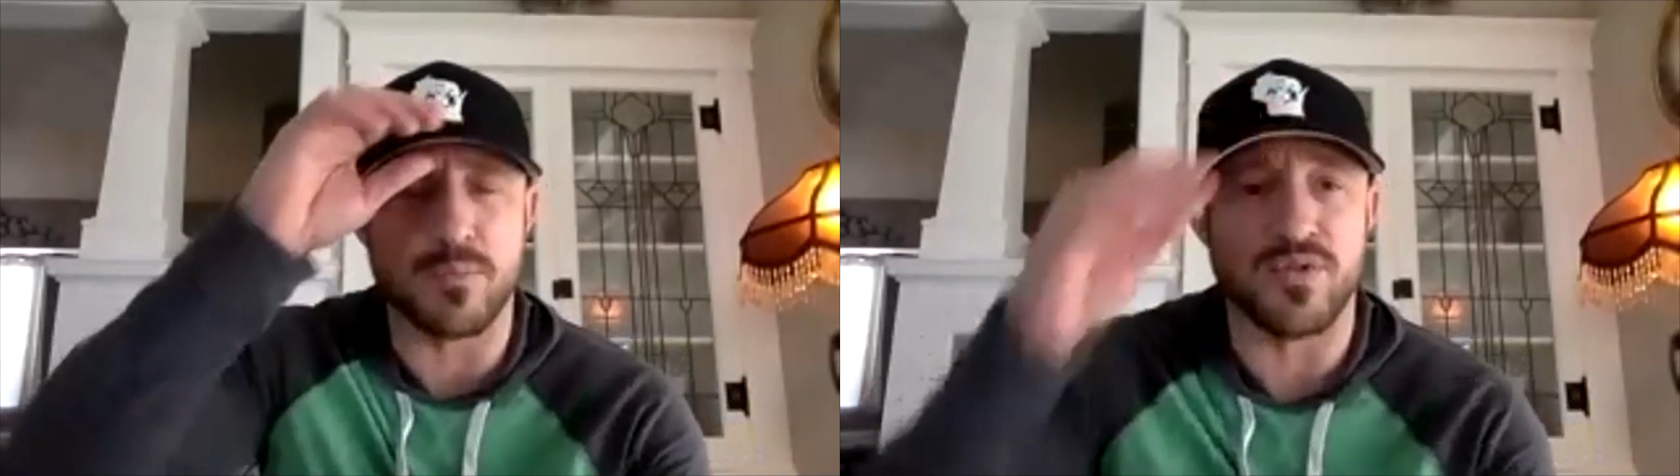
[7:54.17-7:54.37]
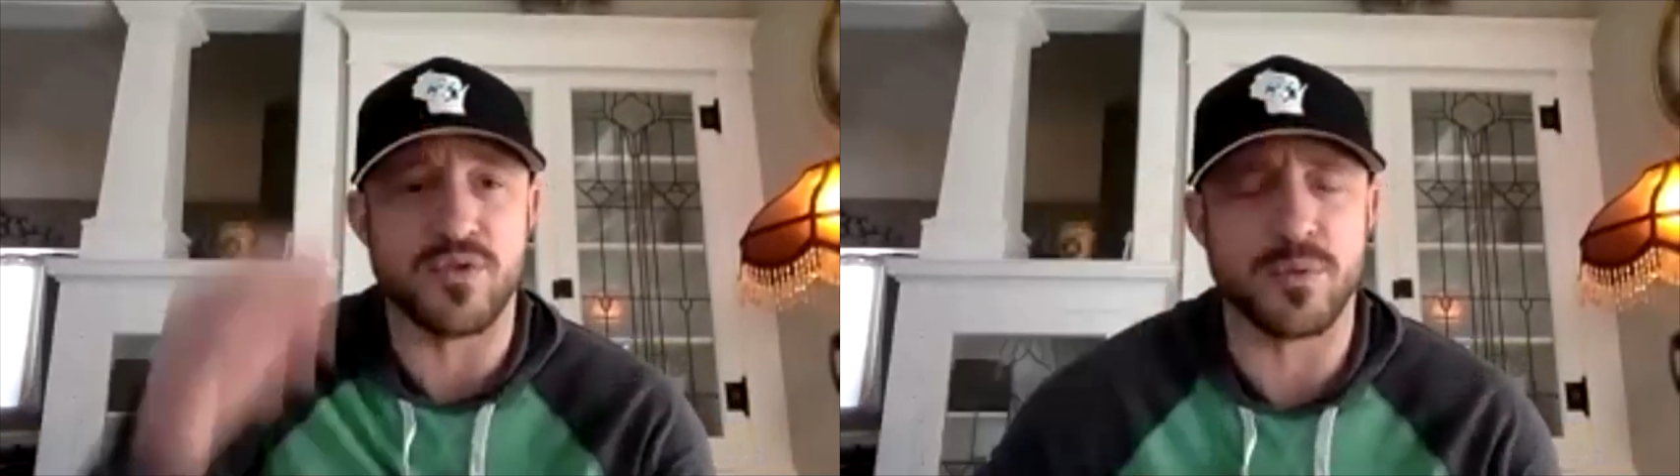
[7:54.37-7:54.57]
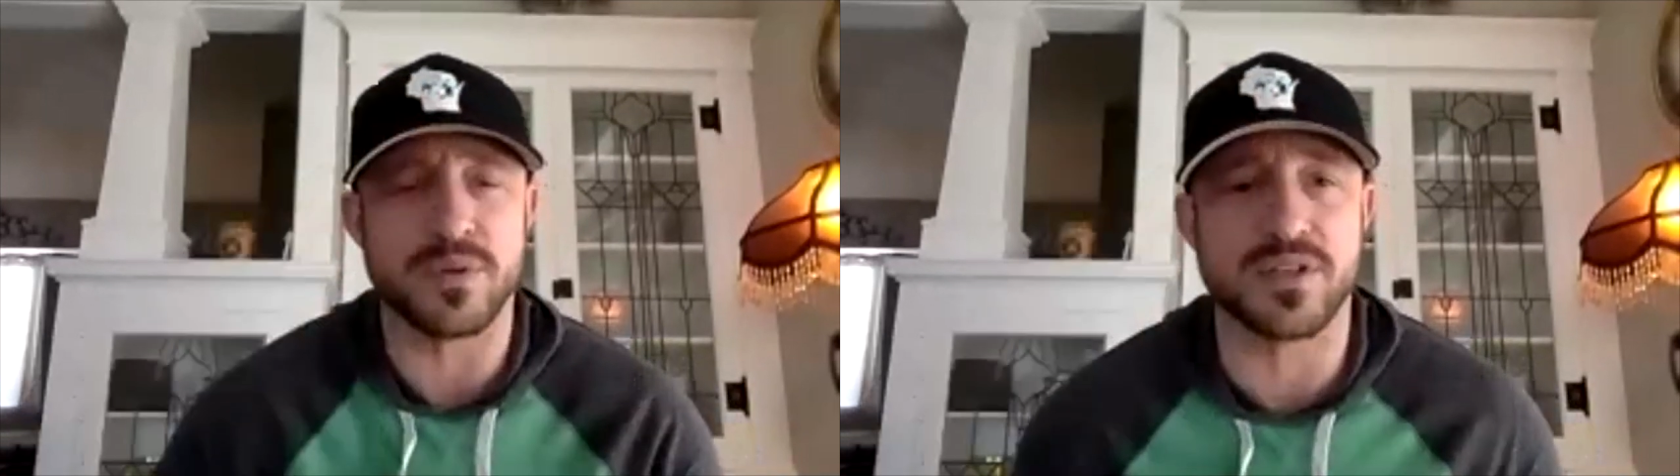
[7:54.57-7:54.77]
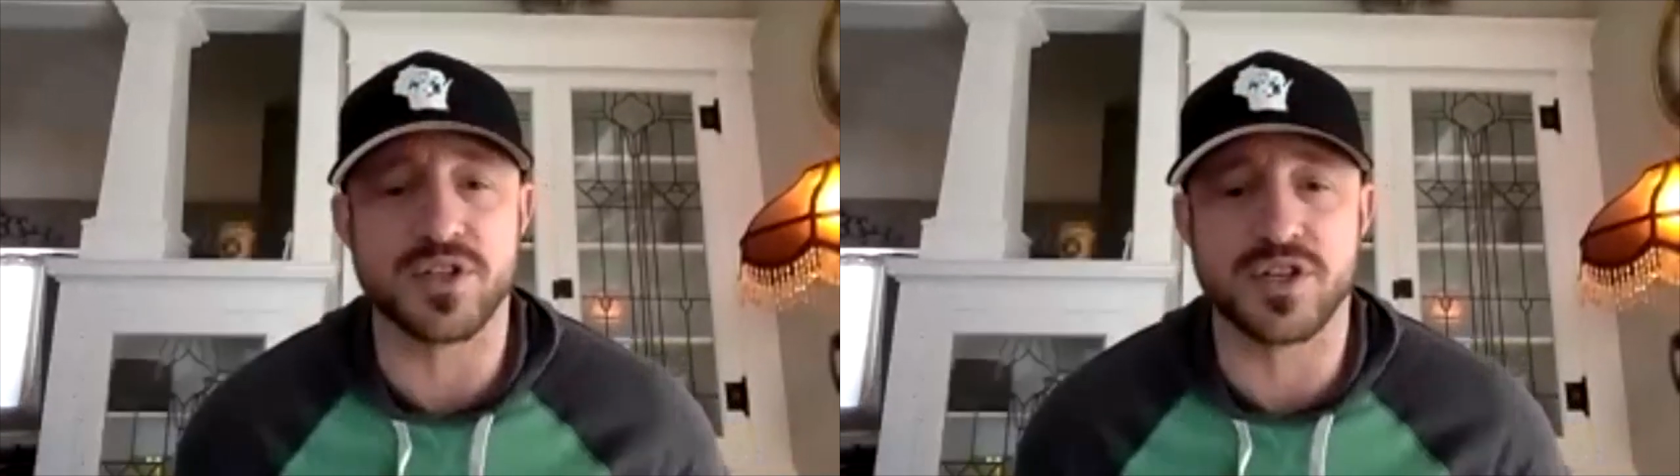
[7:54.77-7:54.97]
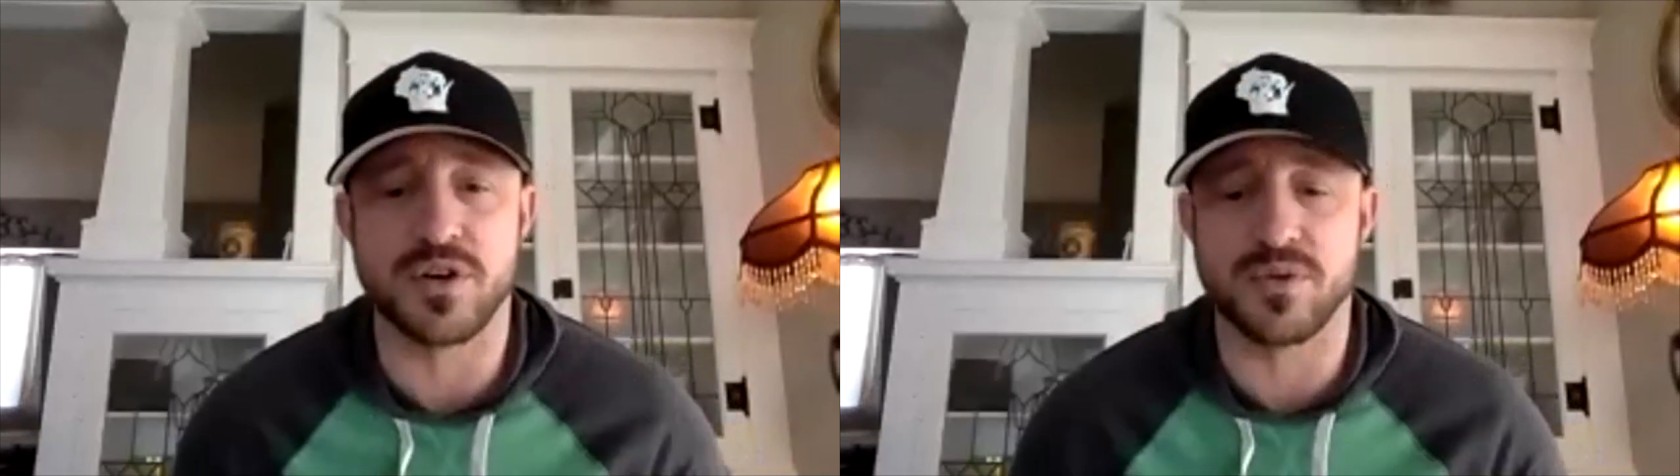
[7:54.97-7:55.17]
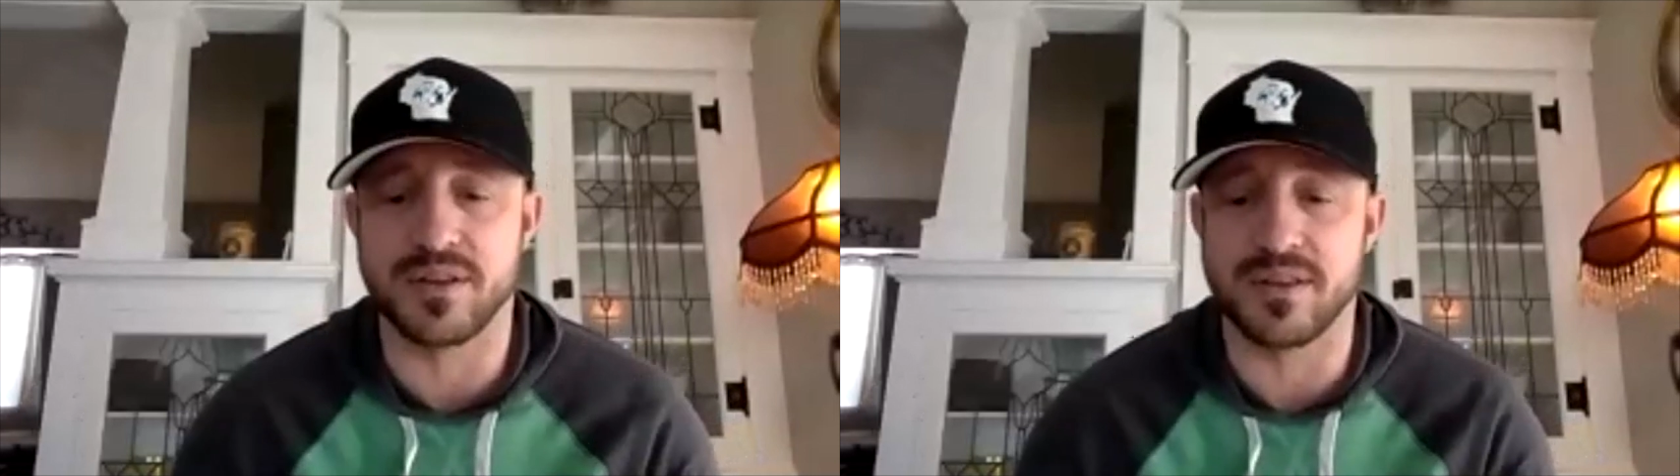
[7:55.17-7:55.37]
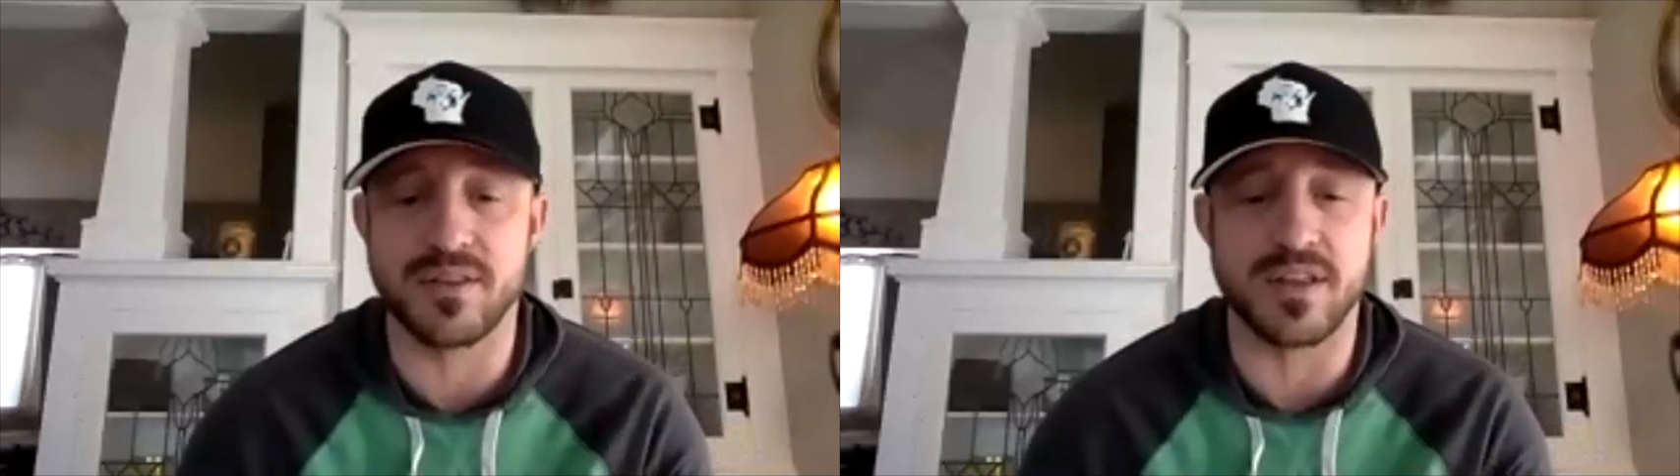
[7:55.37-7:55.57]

performance in a show that